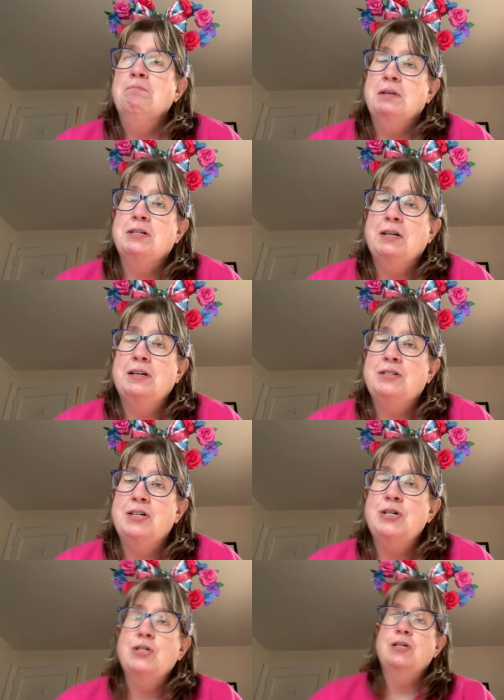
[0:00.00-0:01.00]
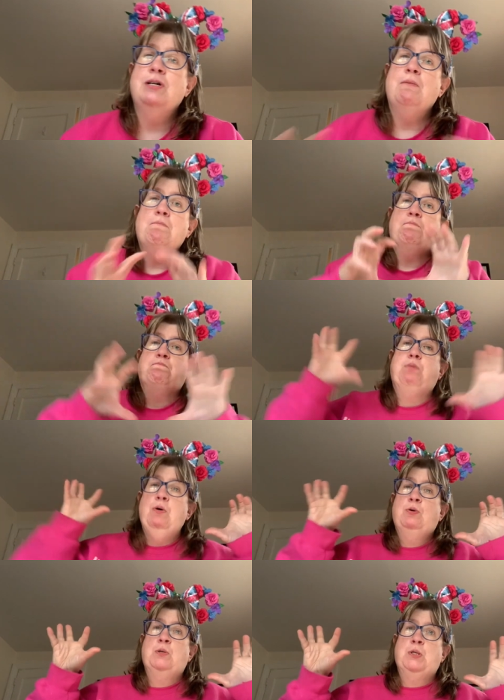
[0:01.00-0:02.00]
the sausage
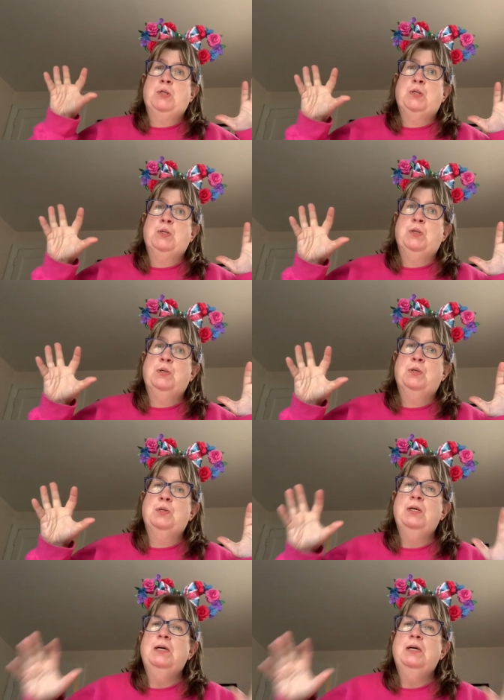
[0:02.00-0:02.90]
boosh